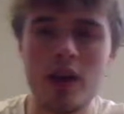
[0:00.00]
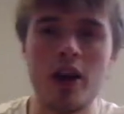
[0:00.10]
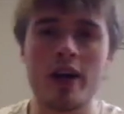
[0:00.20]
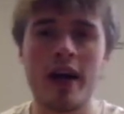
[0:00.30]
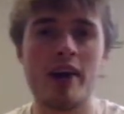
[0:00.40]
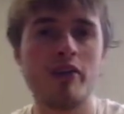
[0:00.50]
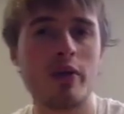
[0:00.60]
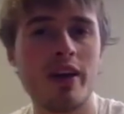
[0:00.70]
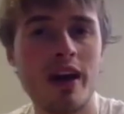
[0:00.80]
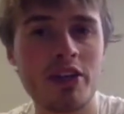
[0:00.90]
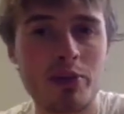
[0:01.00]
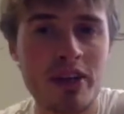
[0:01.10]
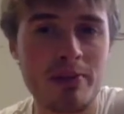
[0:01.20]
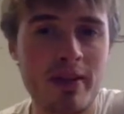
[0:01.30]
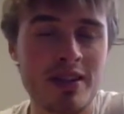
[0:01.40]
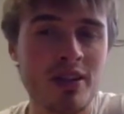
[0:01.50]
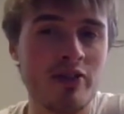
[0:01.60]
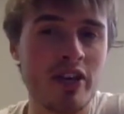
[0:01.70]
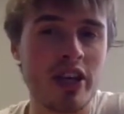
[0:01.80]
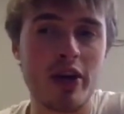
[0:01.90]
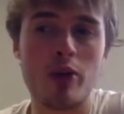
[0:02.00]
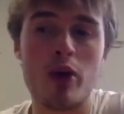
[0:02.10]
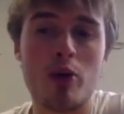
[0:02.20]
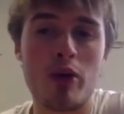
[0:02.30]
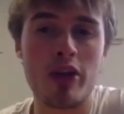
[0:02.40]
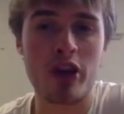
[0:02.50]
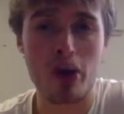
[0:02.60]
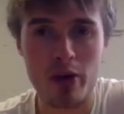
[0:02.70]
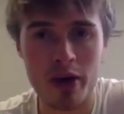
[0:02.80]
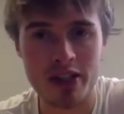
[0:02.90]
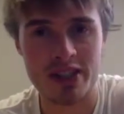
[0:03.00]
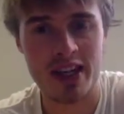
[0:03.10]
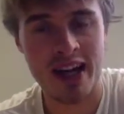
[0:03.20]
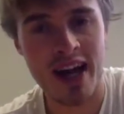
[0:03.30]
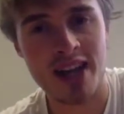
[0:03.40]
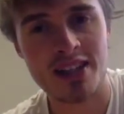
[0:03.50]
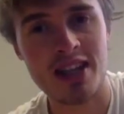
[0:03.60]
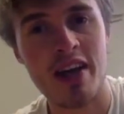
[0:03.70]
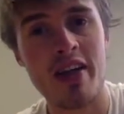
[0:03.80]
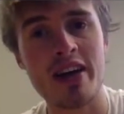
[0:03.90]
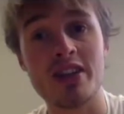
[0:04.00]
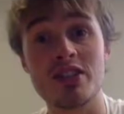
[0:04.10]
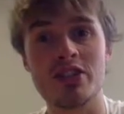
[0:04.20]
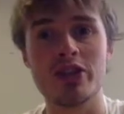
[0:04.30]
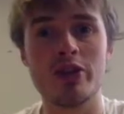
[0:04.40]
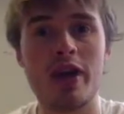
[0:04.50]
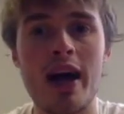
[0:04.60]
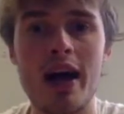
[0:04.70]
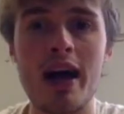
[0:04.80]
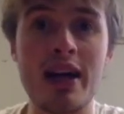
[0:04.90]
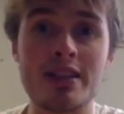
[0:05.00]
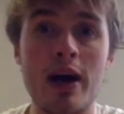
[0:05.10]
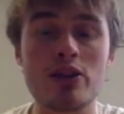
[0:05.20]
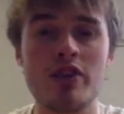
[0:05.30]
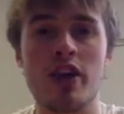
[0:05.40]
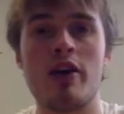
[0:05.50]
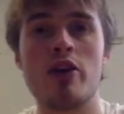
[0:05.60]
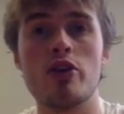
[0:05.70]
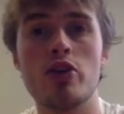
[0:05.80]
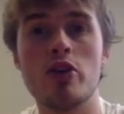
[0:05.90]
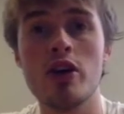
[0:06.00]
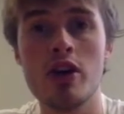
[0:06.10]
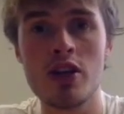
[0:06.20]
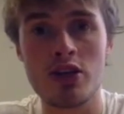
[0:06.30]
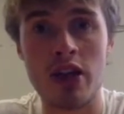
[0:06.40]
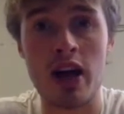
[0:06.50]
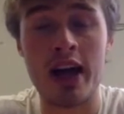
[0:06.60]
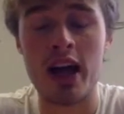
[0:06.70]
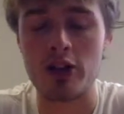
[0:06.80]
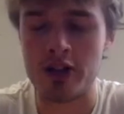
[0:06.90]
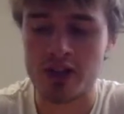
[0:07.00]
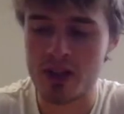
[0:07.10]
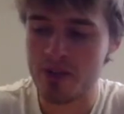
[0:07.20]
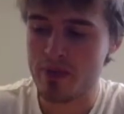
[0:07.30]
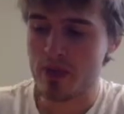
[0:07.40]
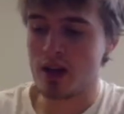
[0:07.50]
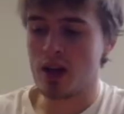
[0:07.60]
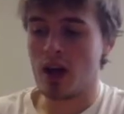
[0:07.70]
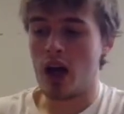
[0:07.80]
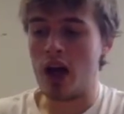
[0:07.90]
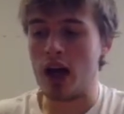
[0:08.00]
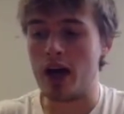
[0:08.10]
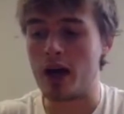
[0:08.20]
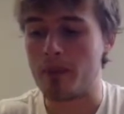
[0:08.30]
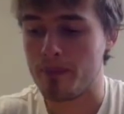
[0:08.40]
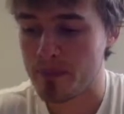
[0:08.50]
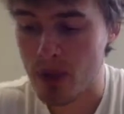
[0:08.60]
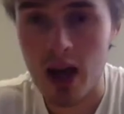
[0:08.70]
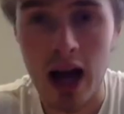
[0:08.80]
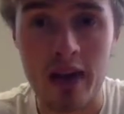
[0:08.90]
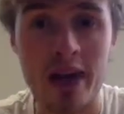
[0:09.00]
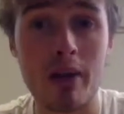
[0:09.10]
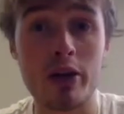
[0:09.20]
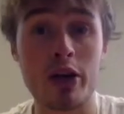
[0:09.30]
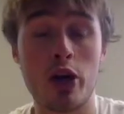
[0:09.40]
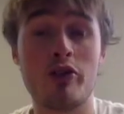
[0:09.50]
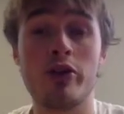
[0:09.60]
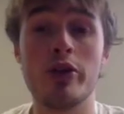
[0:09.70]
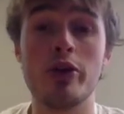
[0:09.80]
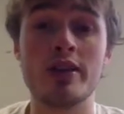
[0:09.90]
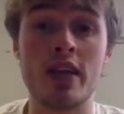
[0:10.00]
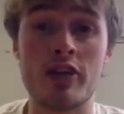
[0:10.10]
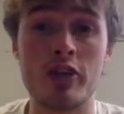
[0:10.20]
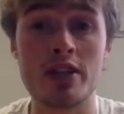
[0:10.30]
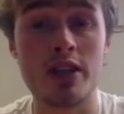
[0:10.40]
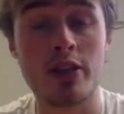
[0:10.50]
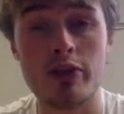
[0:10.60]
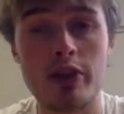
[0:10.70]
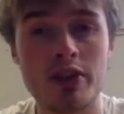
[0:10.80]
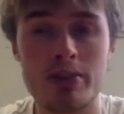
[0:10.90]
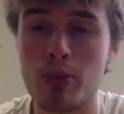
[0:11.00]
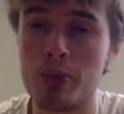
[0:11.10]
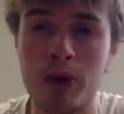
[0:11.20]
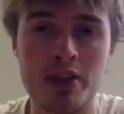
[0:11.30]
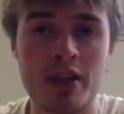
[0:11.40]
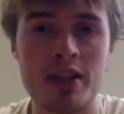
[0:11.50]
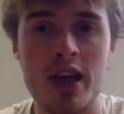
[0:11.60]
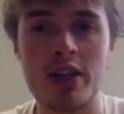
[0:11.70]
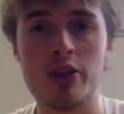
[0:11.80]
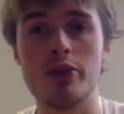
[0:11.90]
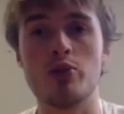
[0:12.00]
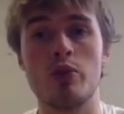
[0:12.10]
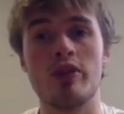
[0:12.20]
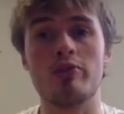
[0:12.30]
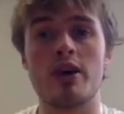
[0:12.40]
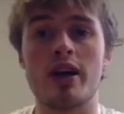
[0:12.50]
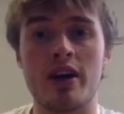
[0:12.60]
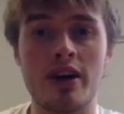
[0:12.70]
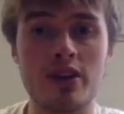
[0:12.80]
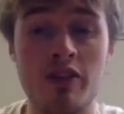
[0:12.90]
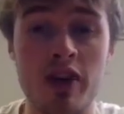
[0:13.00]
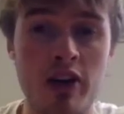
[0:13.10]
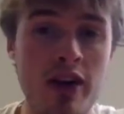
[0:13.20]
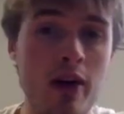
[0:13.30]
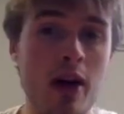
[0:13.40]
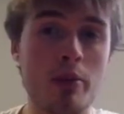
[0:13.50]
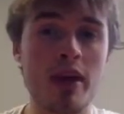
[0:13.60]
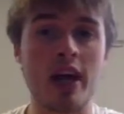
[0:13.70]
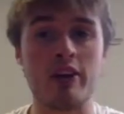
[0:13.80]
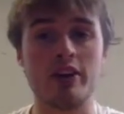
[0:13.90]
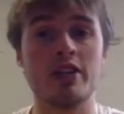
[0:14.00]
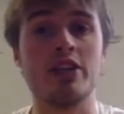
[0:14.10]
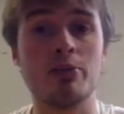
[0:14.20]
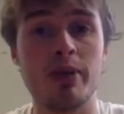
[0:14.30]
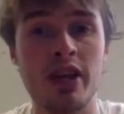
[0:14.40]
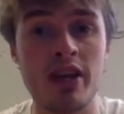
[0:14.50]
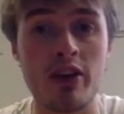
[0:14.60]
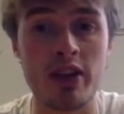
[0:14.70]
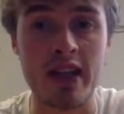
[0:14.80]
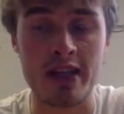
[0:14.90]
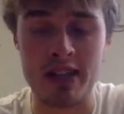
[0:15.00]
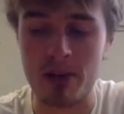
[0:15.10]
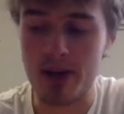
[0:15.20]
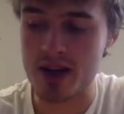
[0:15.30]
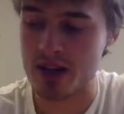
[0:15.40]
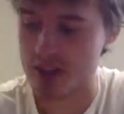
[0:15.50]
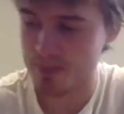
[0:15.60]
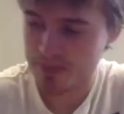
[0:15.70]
Okay, hey everyone, I just wanted to make this little video on one of the common questions I get asked, and that is it's how to figure out your start calories. And I'm going to take you through this real simple process that I use with my clients to figure out how many calories they should be eating on a day-to-day basis.